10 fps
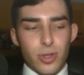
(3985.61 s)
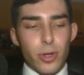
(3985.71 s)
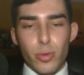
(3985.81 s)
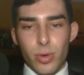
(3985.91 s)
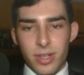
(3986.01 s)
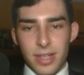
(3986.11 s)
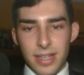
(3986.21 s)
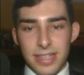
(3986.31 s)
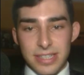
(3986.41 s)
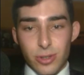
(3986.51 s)
short
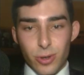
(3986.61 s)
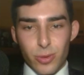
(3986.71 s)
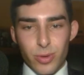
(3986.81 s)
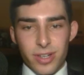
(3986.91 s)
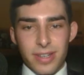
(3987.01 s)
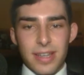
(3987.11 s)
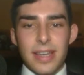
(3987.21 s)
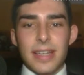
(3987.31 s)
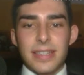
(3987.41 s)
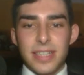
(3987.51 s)
run
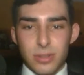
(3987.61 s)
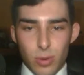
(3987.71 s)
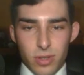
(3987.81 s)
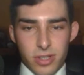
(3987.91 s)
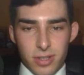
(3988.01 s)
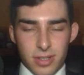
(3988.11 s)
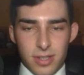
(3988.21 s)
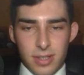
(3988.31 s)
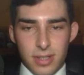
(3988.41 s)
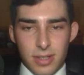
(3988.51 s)
distortions.